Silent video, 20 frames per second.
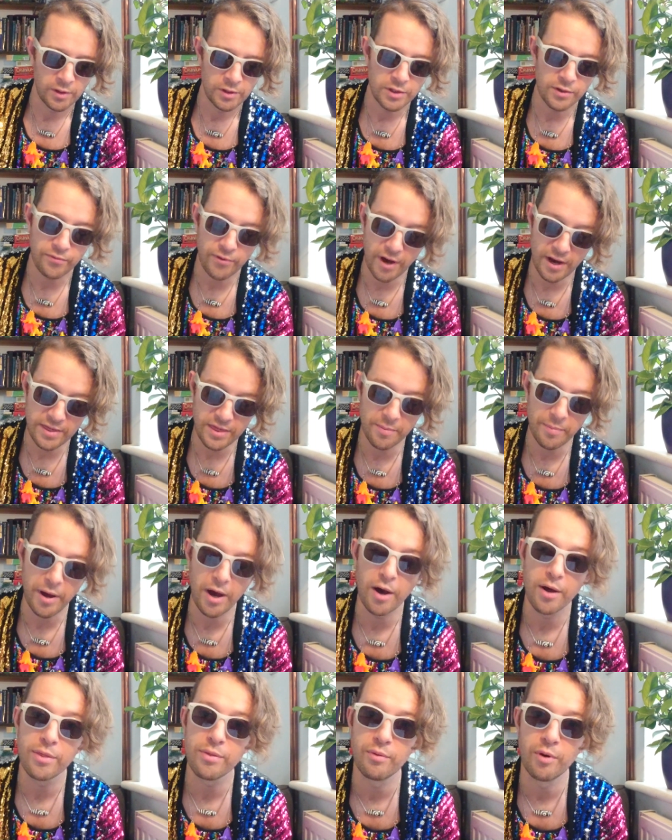to find the
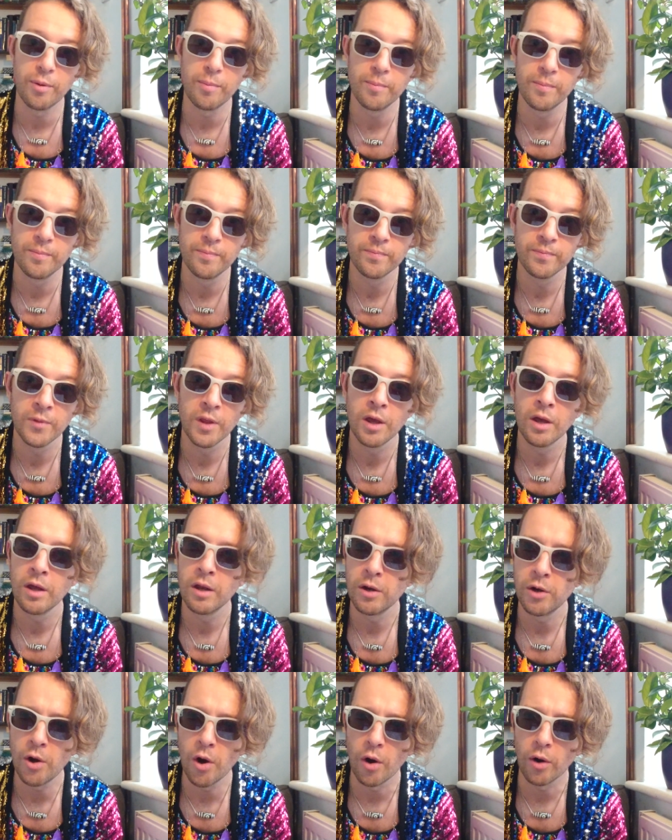bathroom.
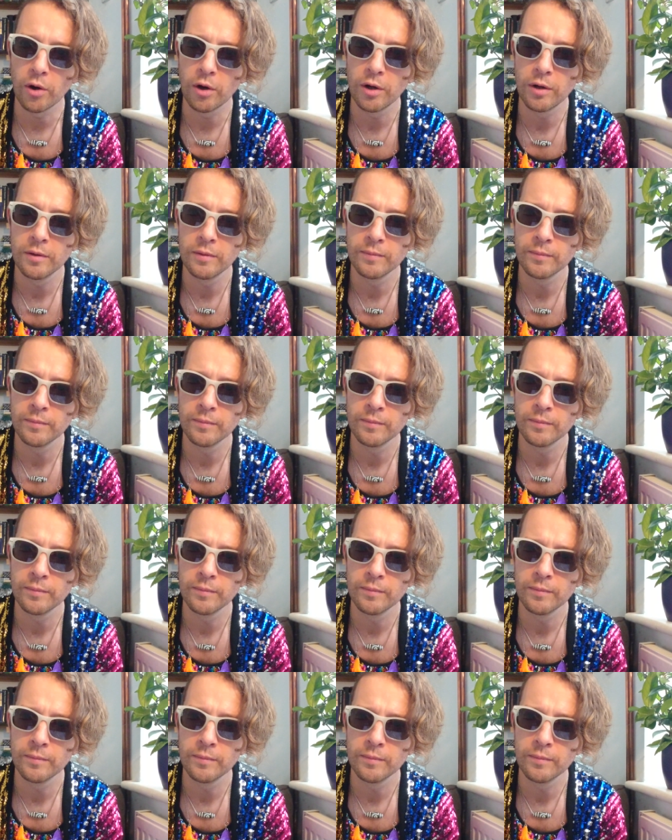Knock.